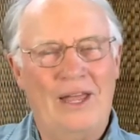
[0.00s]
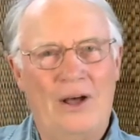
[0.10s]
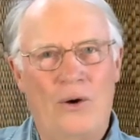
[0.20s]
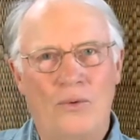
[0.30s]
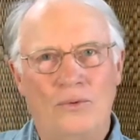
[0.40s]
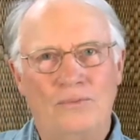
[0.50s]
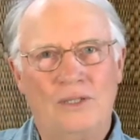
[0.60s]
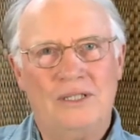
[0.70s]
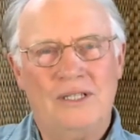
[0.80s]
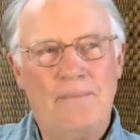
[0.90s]
how
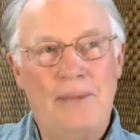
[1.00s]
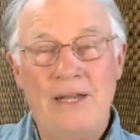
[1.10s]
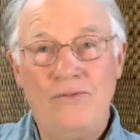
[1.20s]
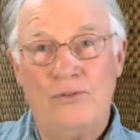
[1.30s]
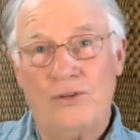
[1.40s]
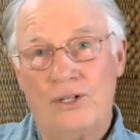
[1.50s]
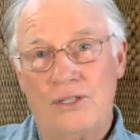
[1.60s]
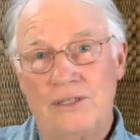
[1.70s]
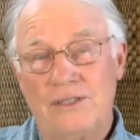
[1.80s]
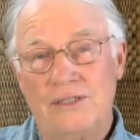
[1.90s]

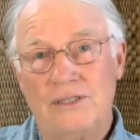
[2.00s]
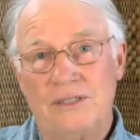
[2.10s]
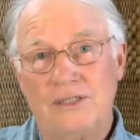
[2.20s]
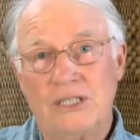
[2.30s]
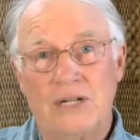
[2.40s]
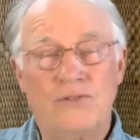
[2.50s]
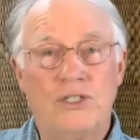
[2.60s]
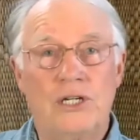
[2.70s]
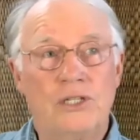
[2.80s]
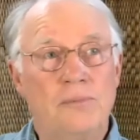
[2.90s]
painful
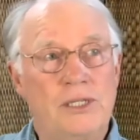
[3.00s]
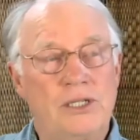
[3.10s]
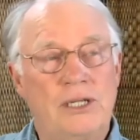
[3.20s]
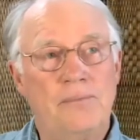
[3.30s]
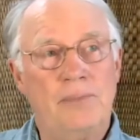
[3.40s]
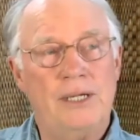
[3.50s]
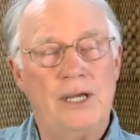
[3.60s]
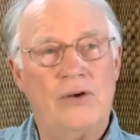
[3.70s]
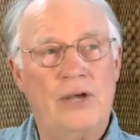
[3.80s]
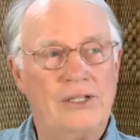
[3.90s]
self-judgments can be.
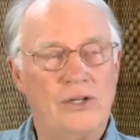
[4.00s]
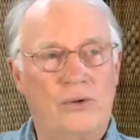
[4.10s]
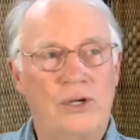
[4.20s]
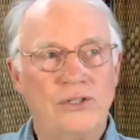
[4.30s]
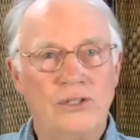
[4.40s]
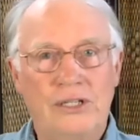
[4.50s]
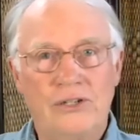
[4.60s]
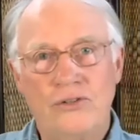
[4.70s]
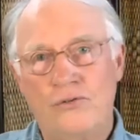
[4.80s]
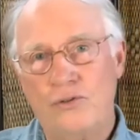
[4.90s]
Okay, so
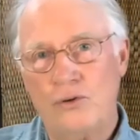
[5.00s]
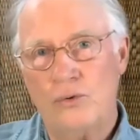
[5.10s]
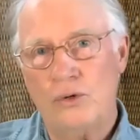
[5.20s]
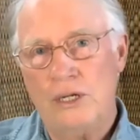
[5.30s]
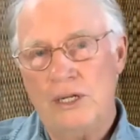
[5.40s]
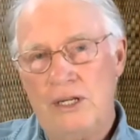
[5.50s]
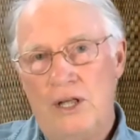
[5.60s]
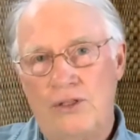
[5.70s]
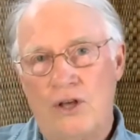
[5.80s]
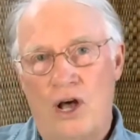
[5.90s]
here's a few
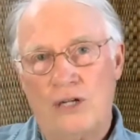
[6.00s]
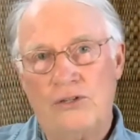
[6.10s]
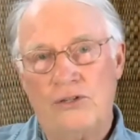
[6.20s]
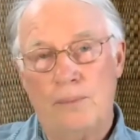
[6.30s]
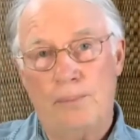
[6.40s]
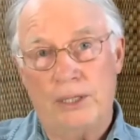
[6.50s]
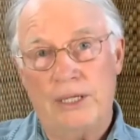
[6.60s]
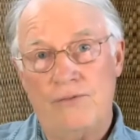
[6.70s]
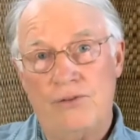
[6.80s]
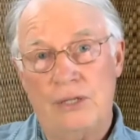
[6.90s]
thoughts,
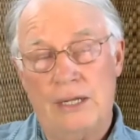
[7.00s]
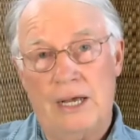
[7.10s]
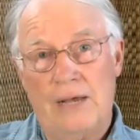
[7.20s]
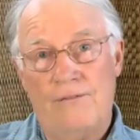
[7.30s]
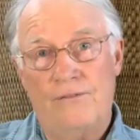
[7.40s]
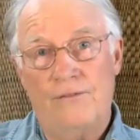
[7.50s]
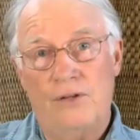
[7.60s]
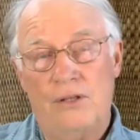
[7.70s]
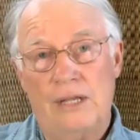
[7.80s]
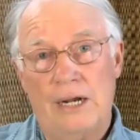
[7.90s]
beliefs that
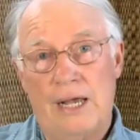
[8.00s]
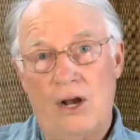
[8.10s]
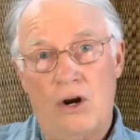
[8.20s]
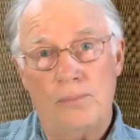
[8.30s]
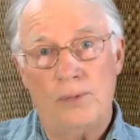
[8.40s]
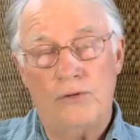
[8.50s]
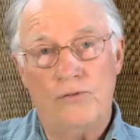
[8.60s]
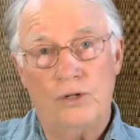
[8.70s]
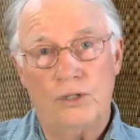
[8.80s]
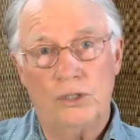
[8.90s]
I harbored
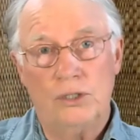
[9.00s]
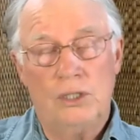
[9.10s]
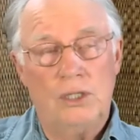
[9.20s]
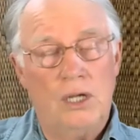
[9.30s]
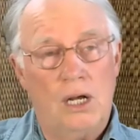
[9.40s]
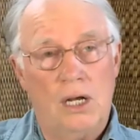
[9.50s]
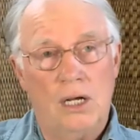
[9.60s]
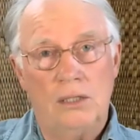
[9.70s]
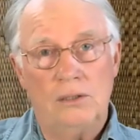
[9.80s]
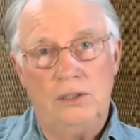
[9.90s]
for
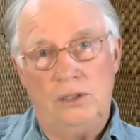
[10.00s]
uh,